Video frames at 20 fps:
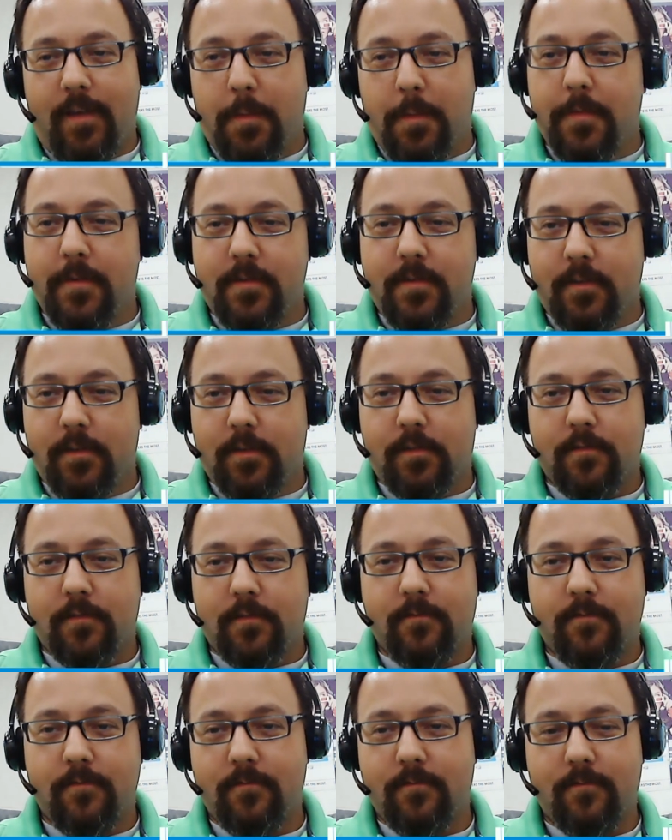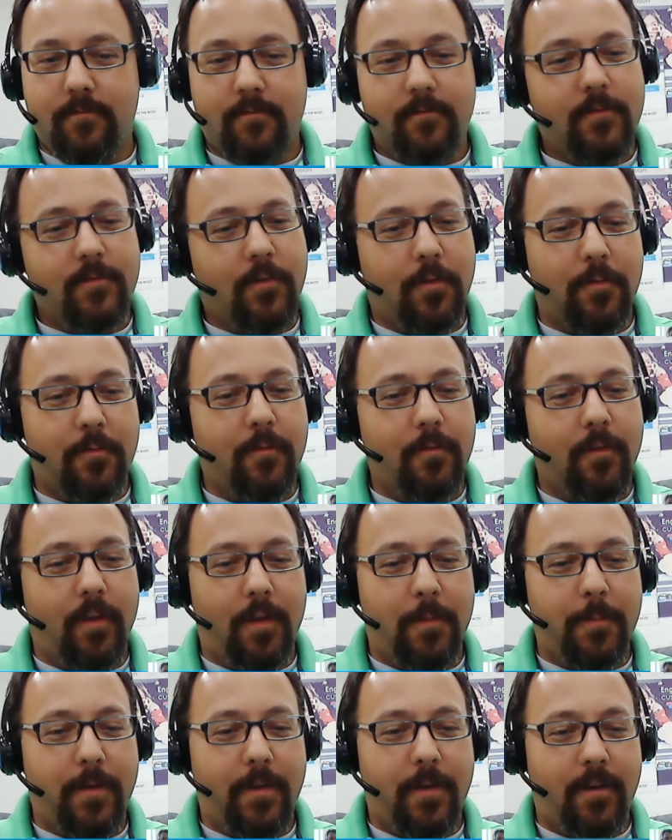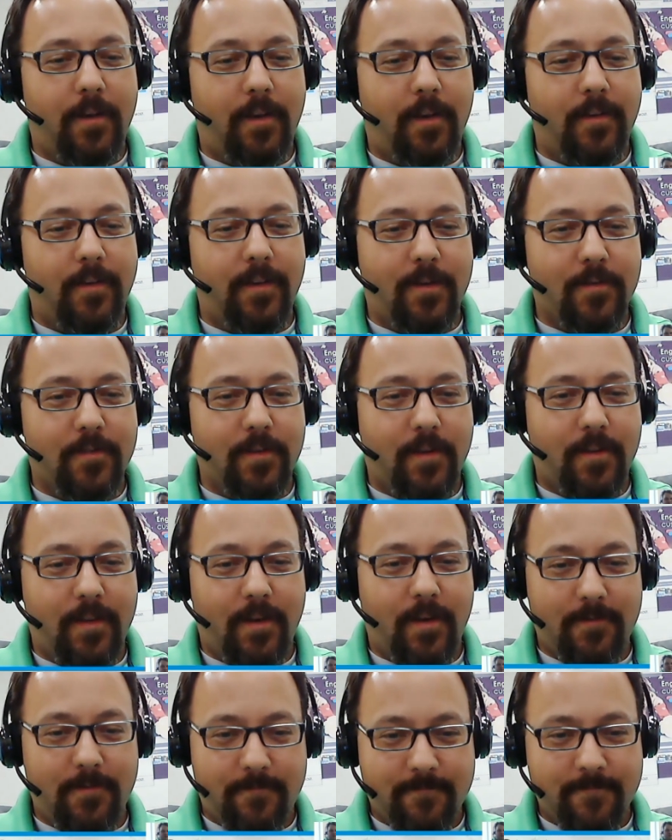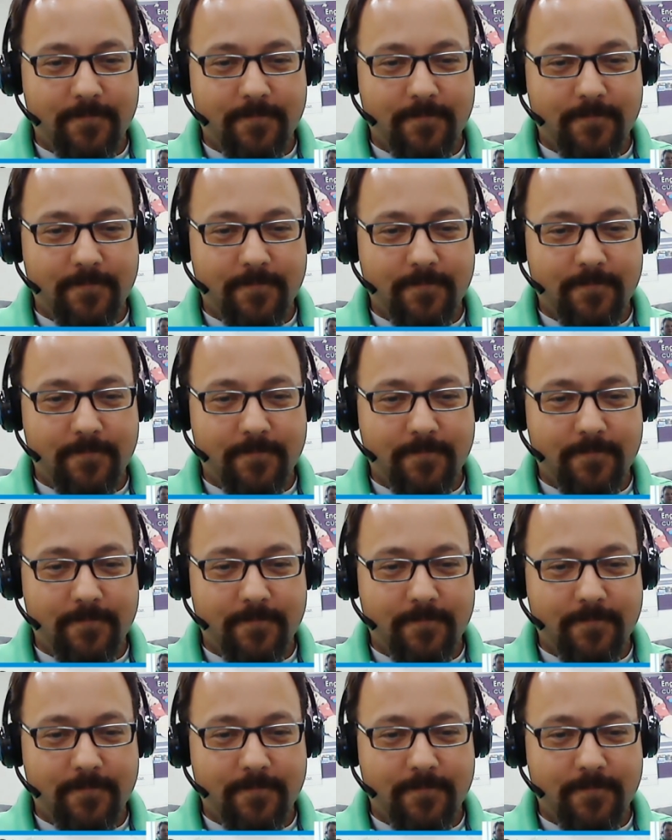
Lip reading: images? So any takers on that?